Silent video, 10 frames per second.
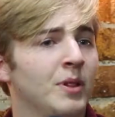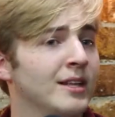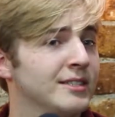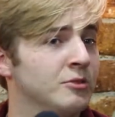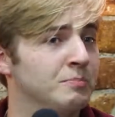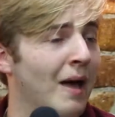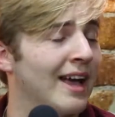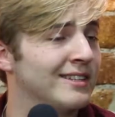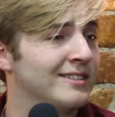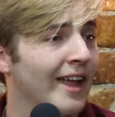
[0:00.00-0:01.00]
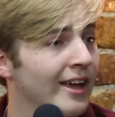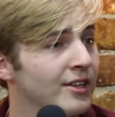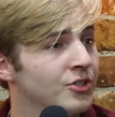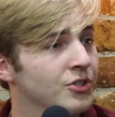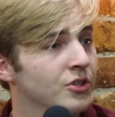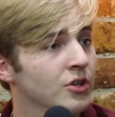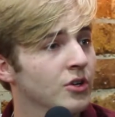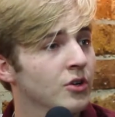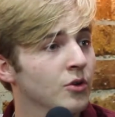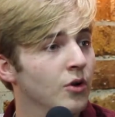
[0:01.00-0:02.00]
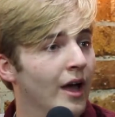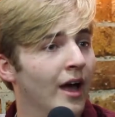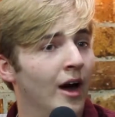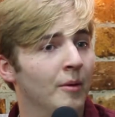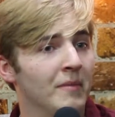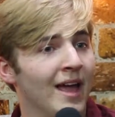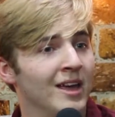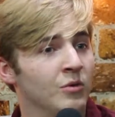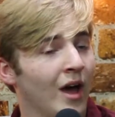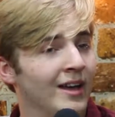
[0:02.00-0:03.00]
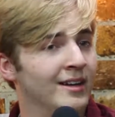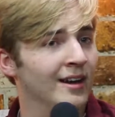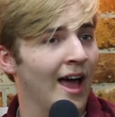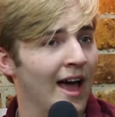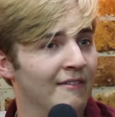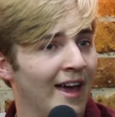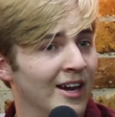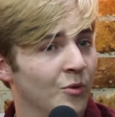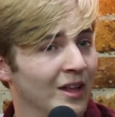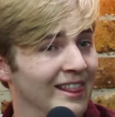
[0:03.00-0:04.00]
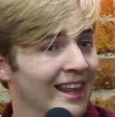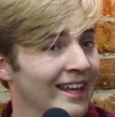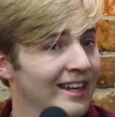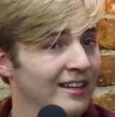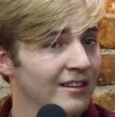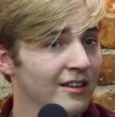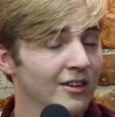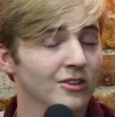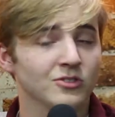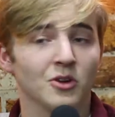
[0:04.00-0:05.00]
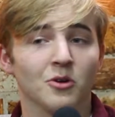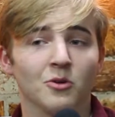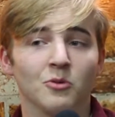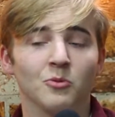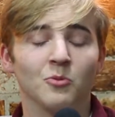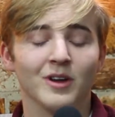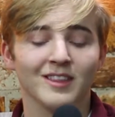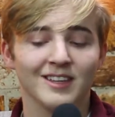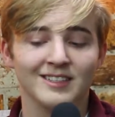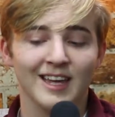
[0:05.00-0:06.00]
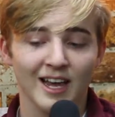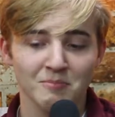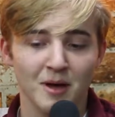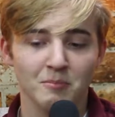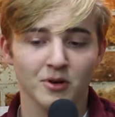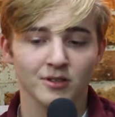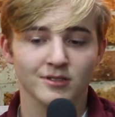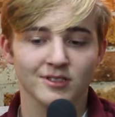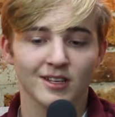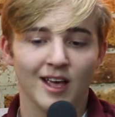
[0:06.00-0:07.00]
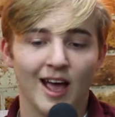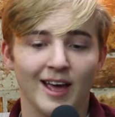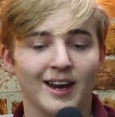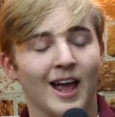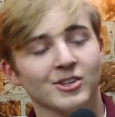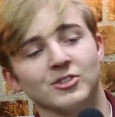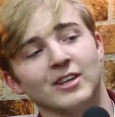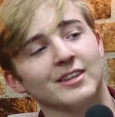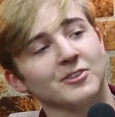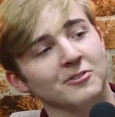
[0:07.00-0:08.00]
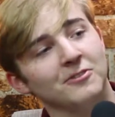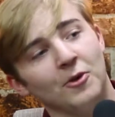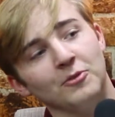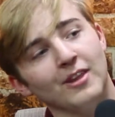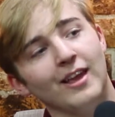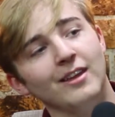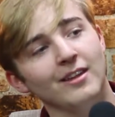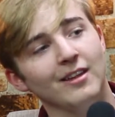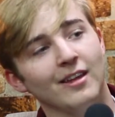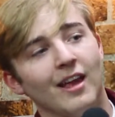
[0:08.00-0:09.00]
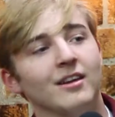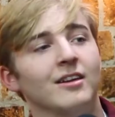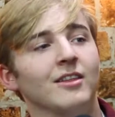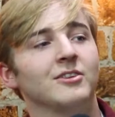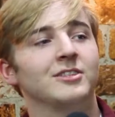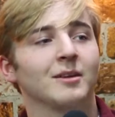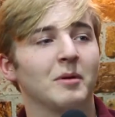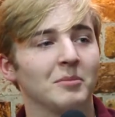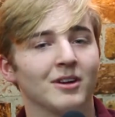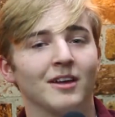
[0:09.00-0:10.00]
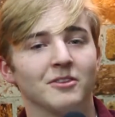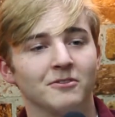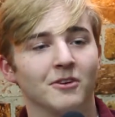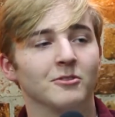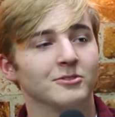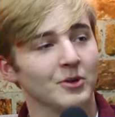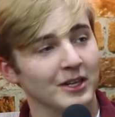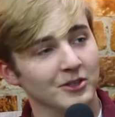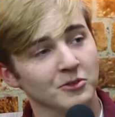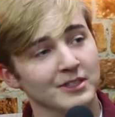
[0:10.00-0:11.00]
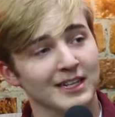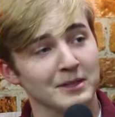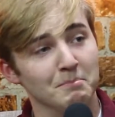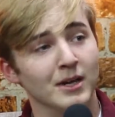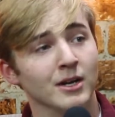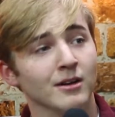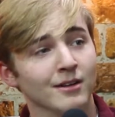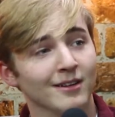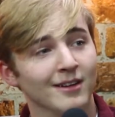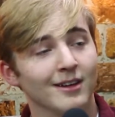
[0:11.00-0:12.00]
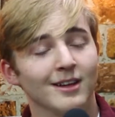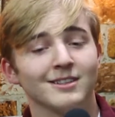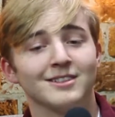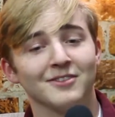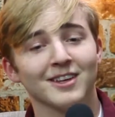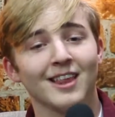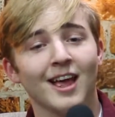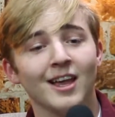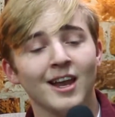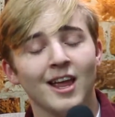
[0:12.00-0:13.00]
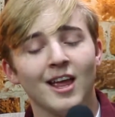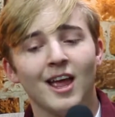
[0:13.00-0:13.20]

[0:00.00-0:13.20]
Plus, it was backstage, and I didn't have adequate lighting, so one of the tech members had to actually get their phone light, and another tech member got the phone so I can use it as a mirror and stuff like that.